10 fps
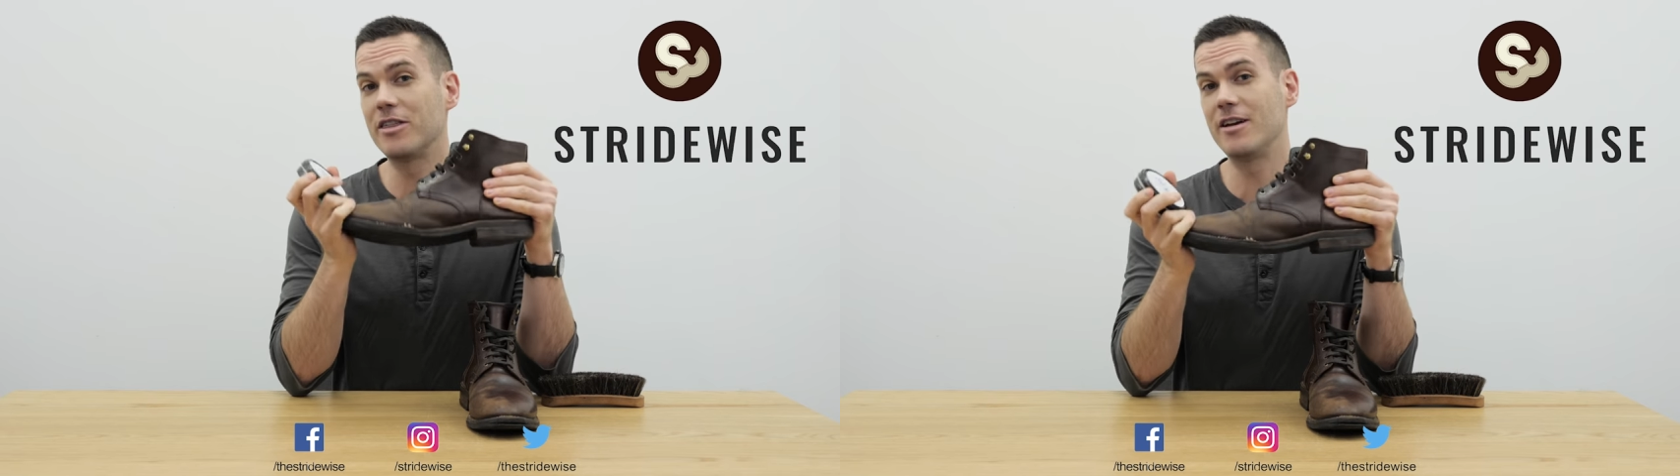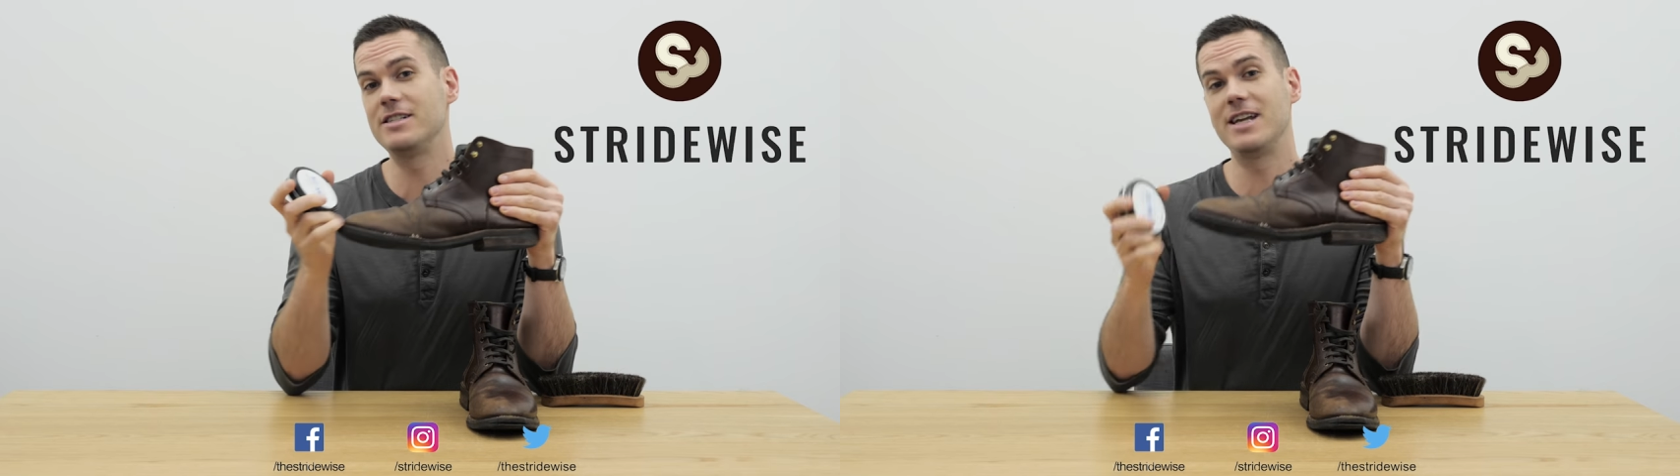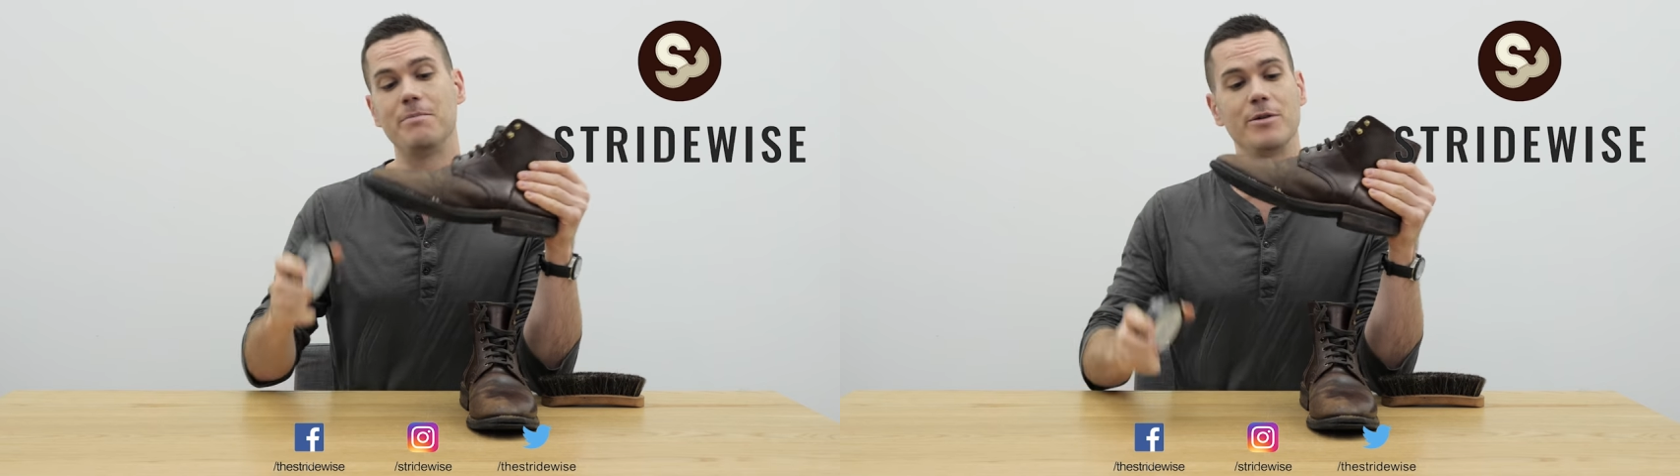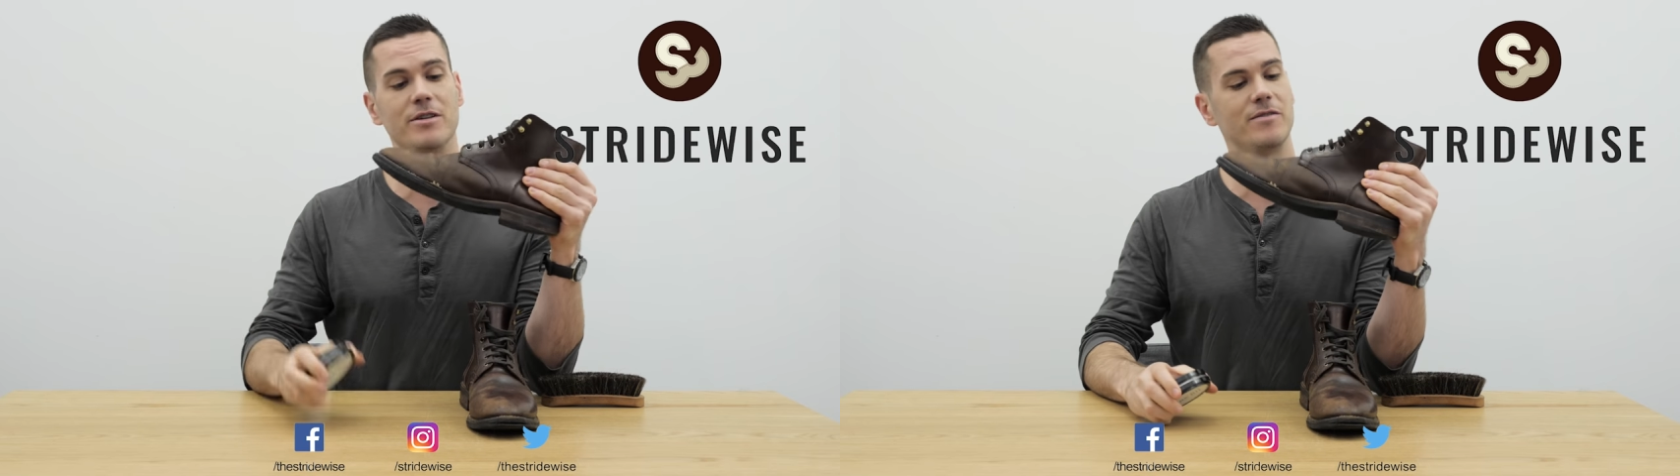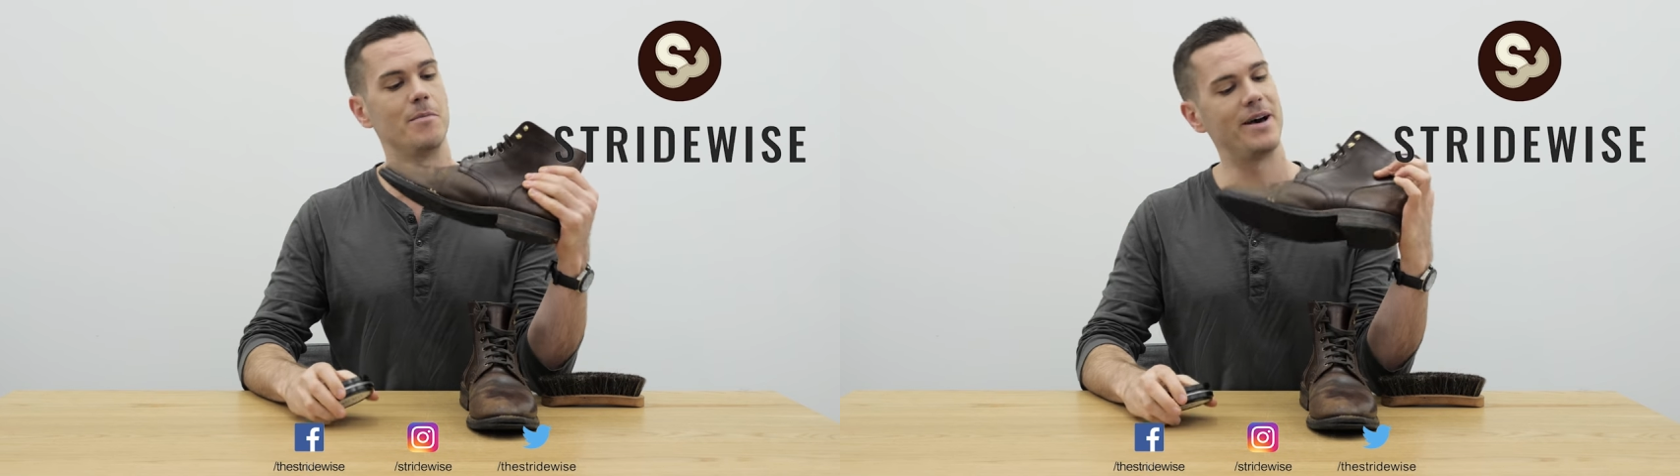Thursday
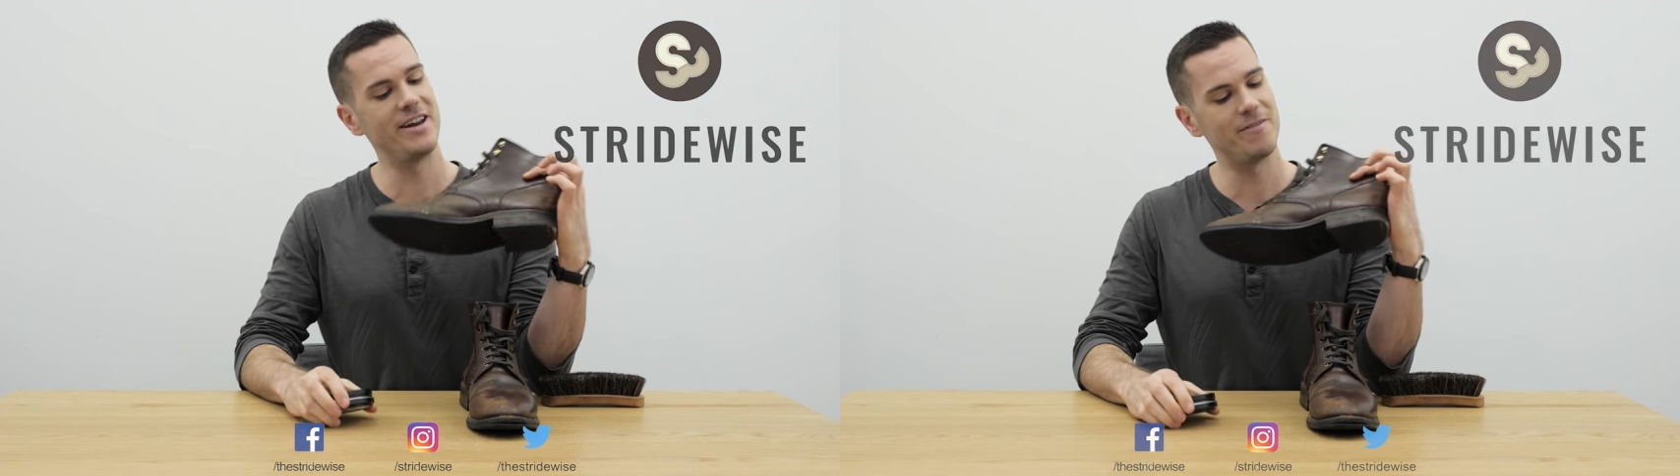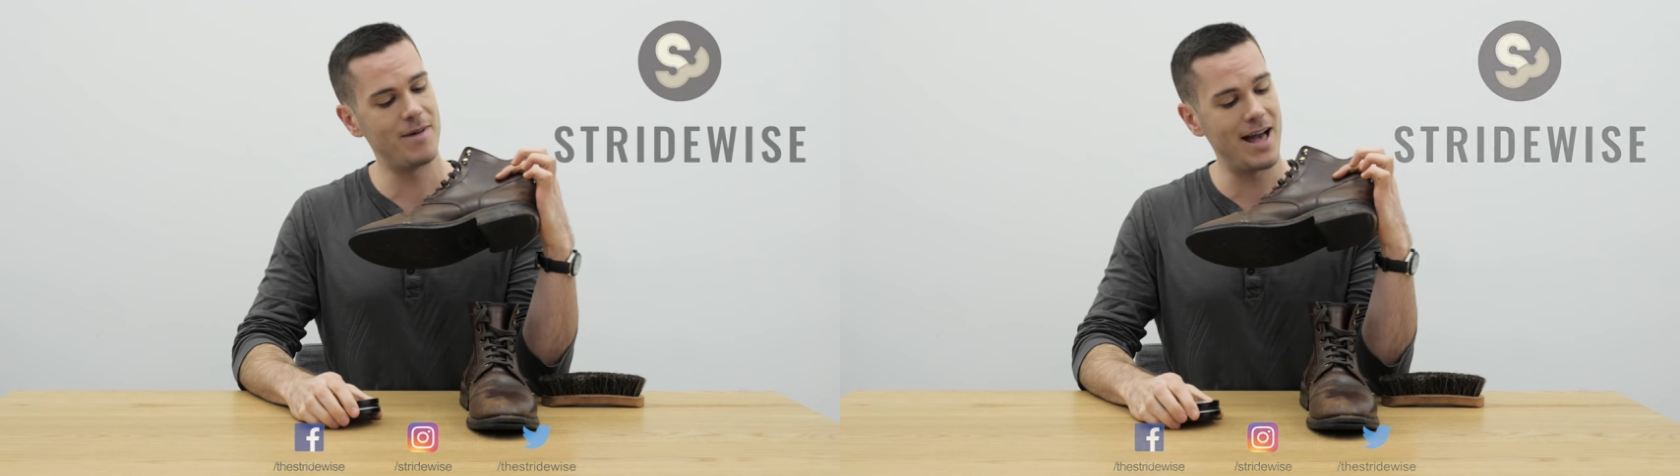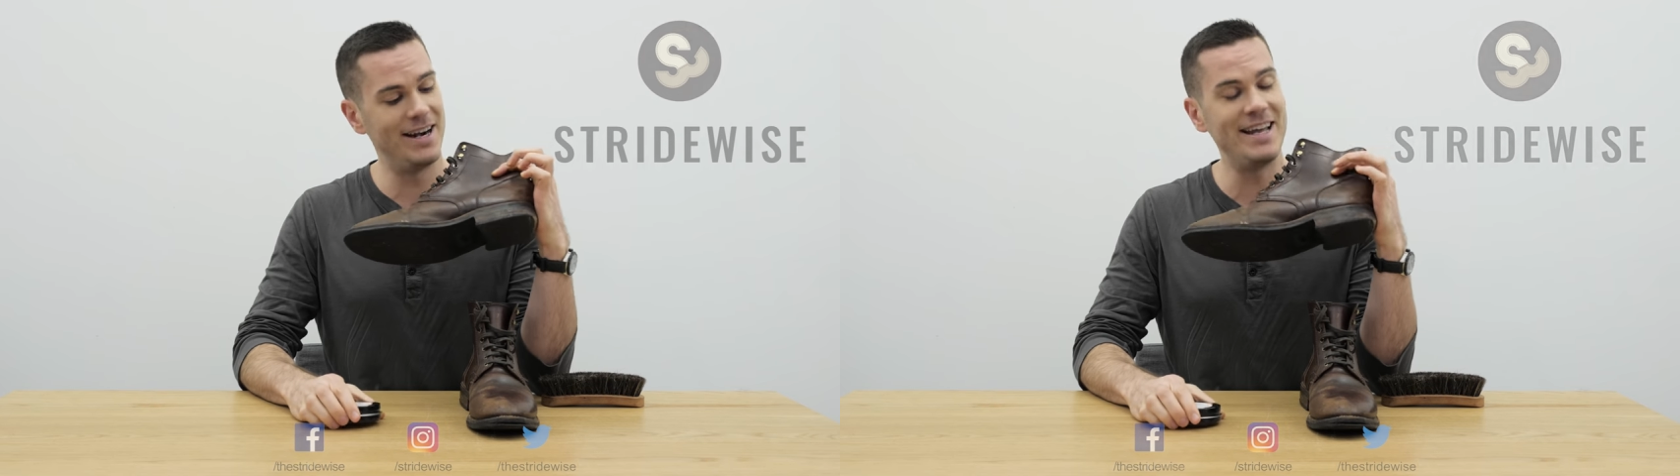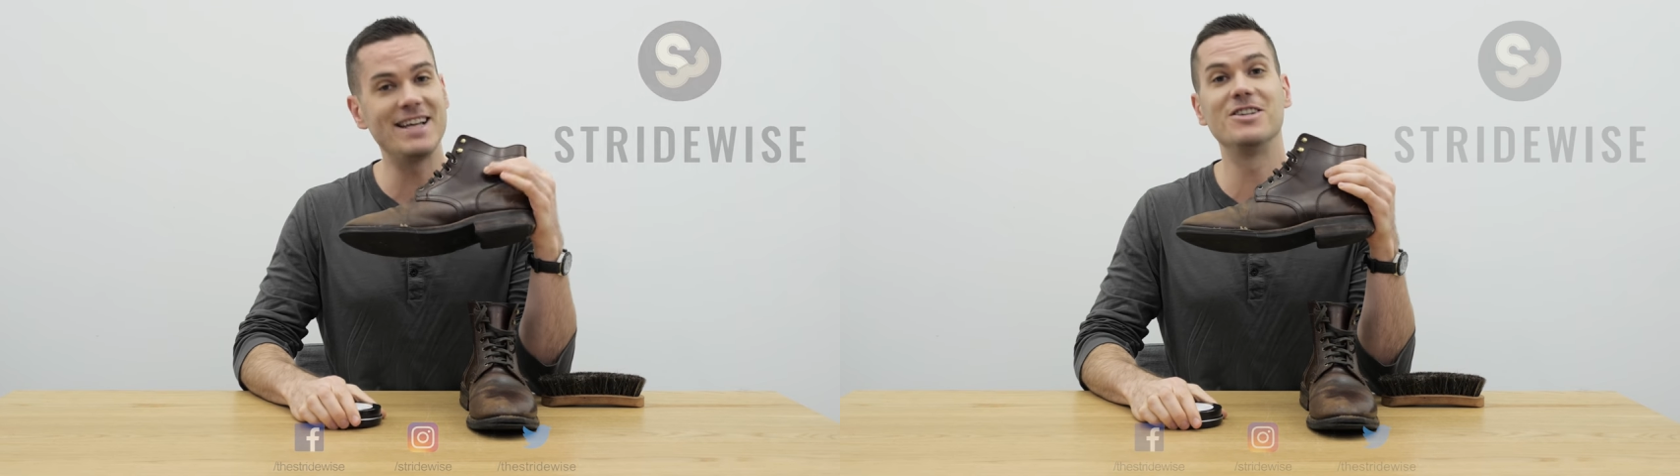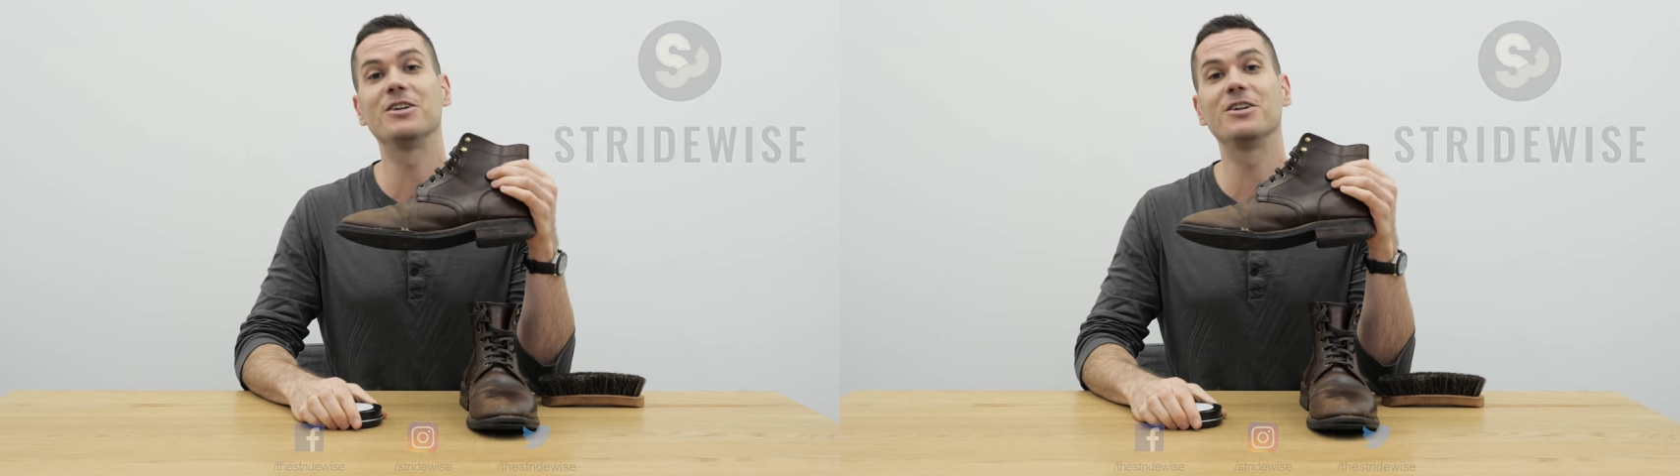boots from a buddy of mine and he has